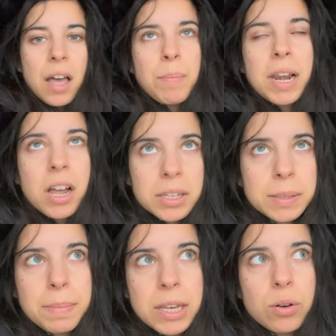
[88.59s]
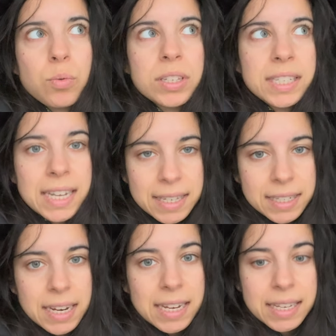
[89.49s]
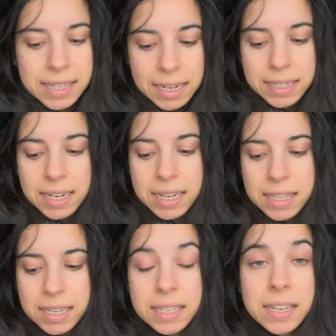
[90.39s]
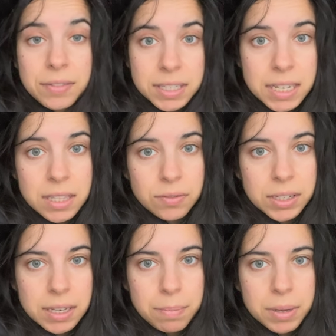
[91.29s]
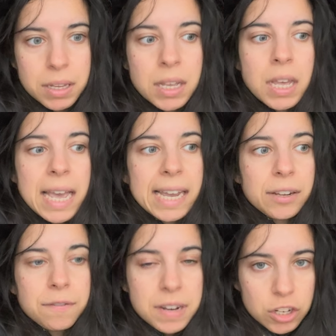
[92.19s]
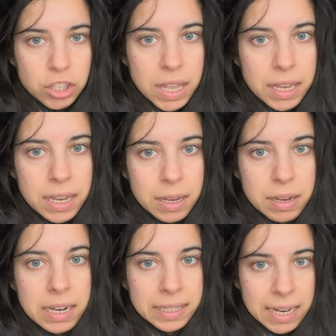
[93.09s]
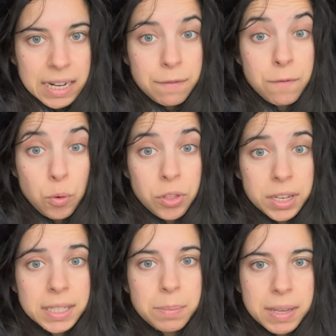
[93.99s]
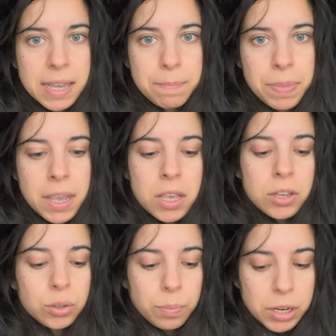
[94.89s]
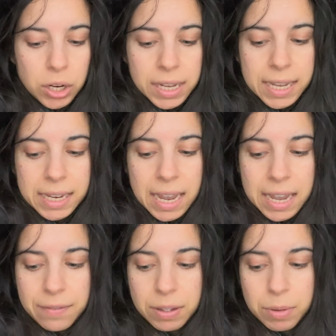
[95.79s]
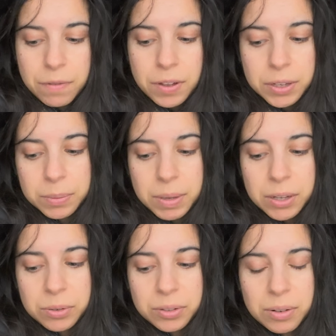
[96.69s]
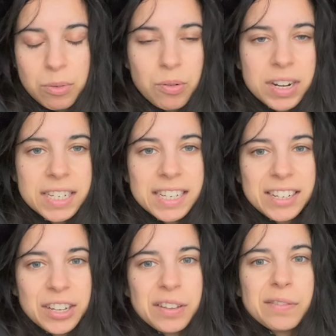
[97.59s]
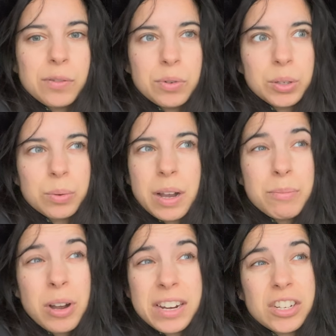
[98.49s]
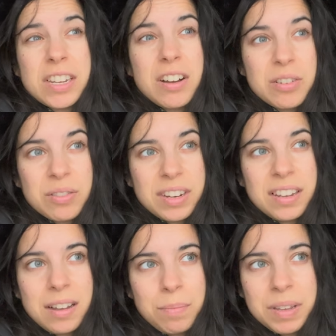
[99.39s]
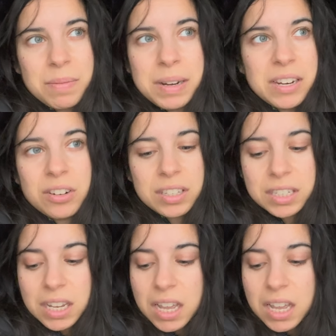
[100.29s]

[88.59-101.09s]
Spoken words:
My last meal was yesterday, Saturday the 17th of December, and I finished that at exactly 4:30 p.m. So I'll be looking at having my first meal. I'm already looking forward to it. I'm not actually hungry, I'll be completely honest.